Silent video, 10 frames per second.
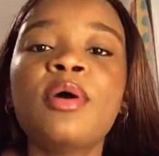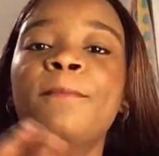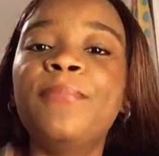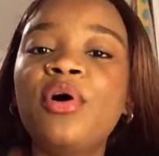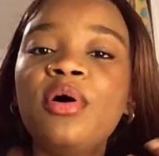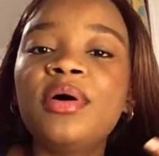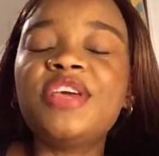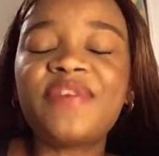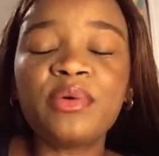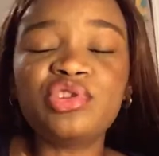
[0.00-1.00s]
But
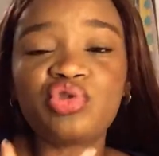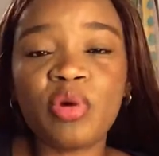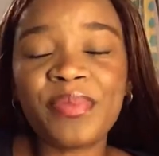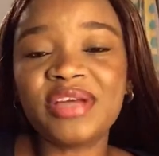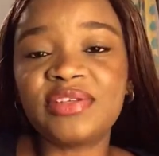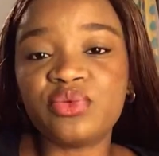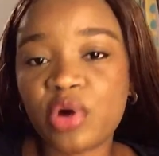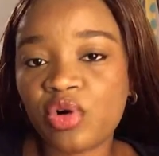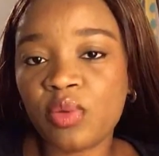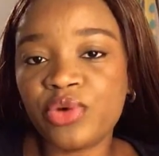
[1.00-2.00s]
if I want to compare it to the
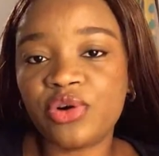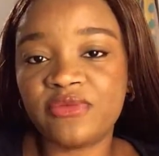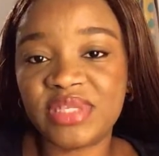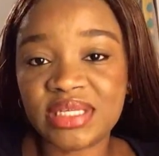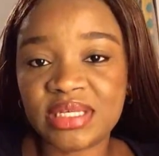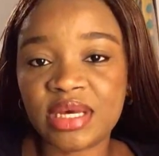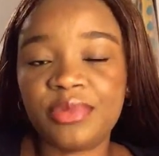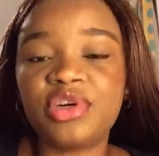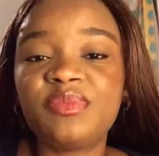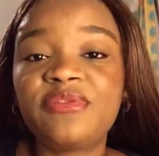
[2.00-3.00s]
welcome week of this year,
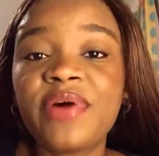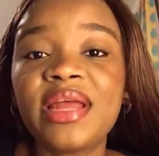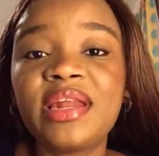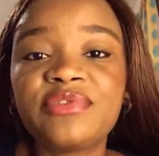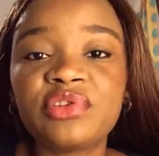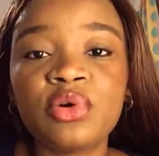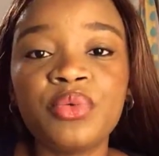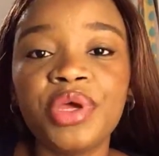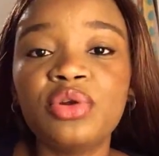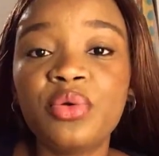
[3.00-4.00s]
because before I left
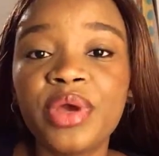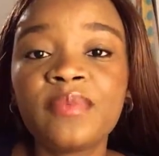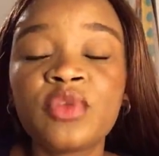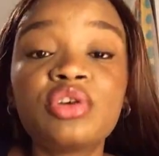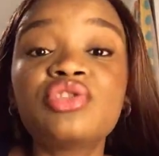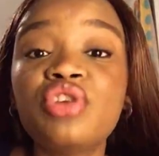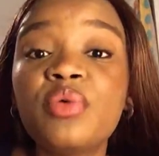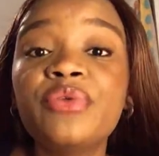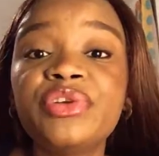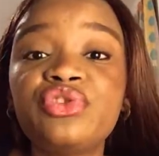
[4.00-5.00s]
because
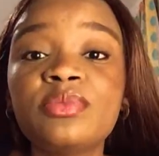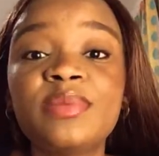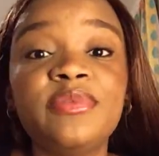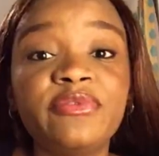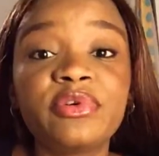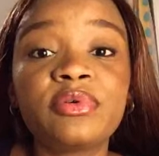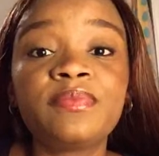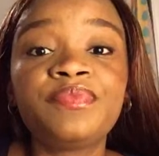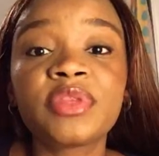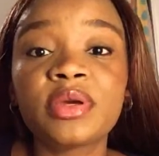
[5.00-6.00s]
Norway resumes before
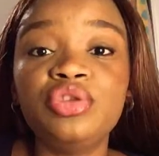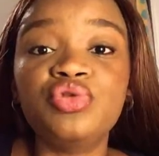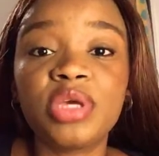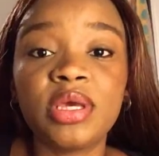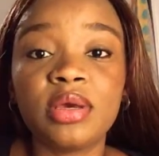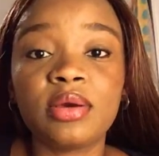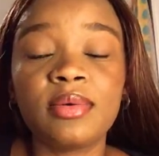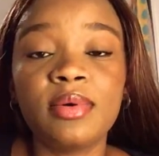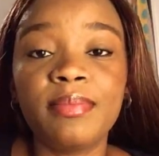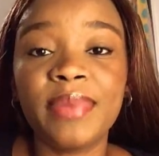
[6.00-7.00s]
UK,
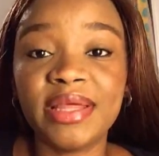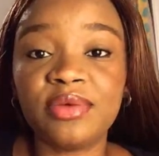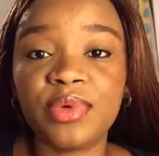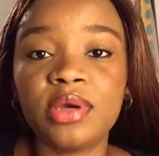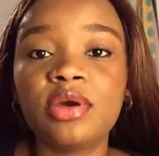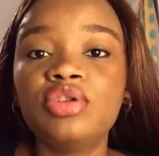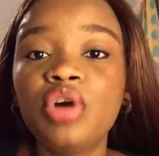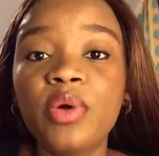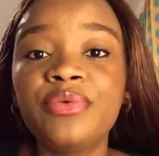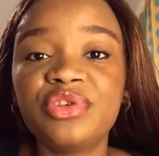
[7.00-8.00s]
by the way.
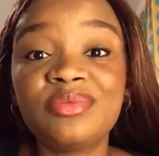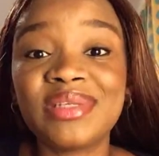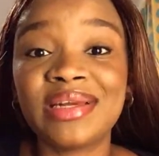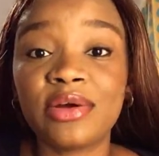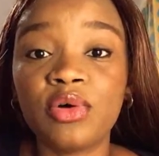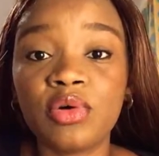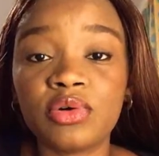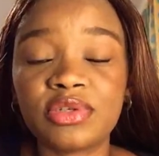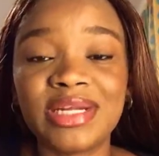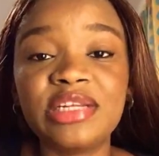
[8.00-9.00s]
Norway resumes in like
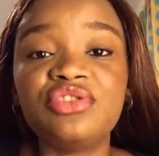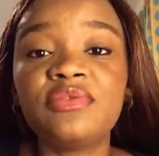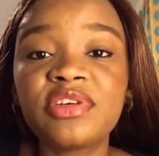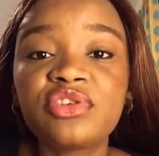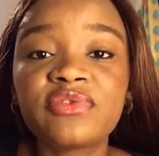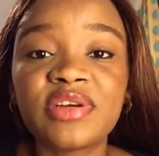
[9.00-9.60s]
August. At least University of